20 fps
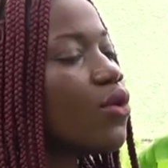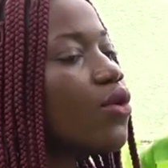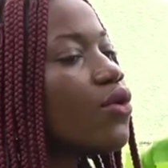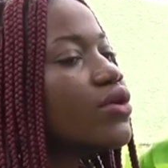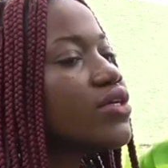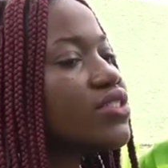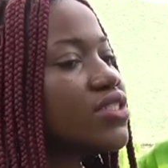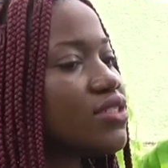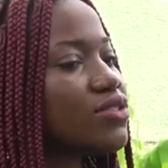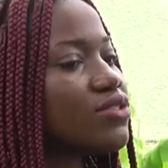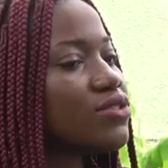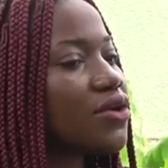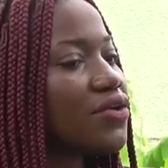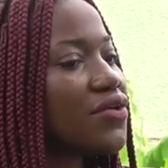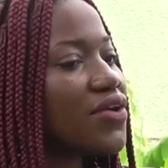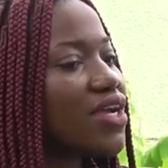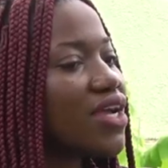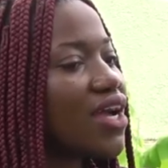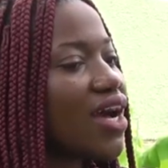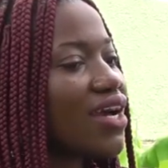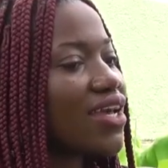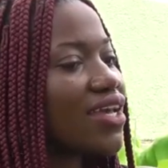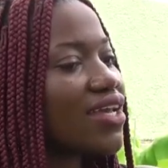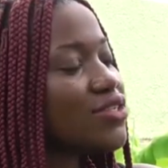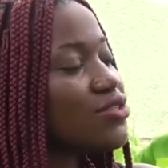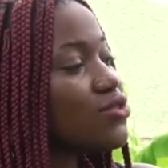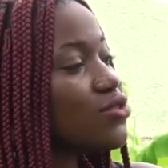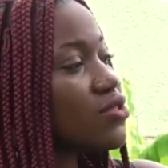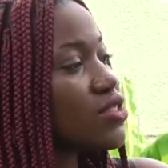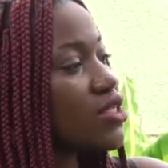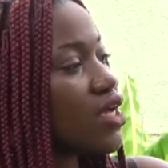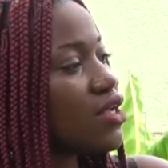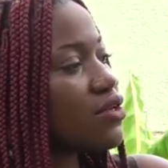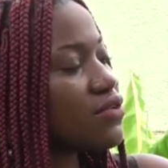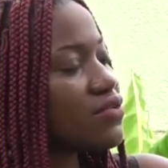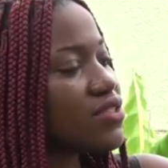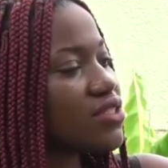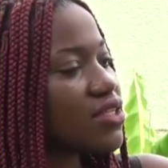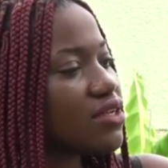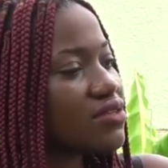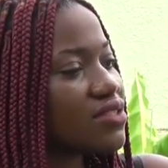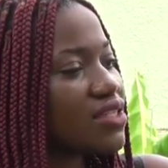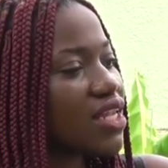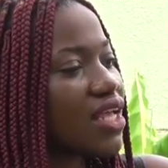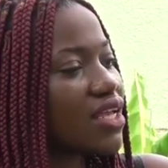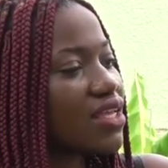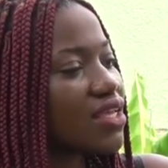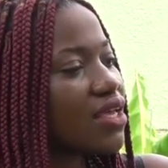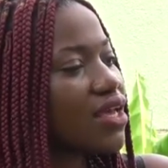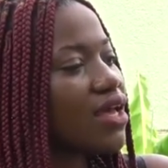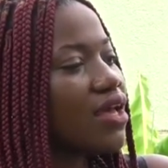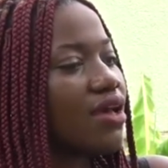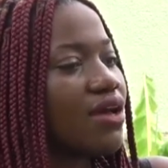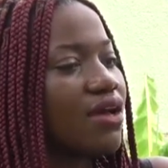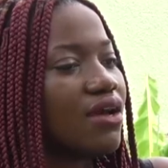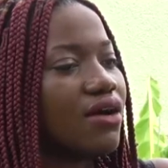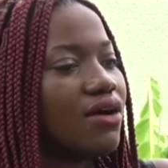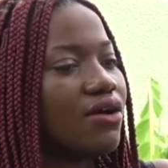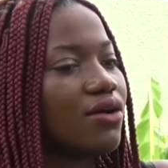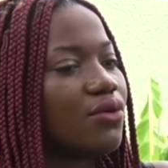coached, against those kind of stuff. Like, oh, okay.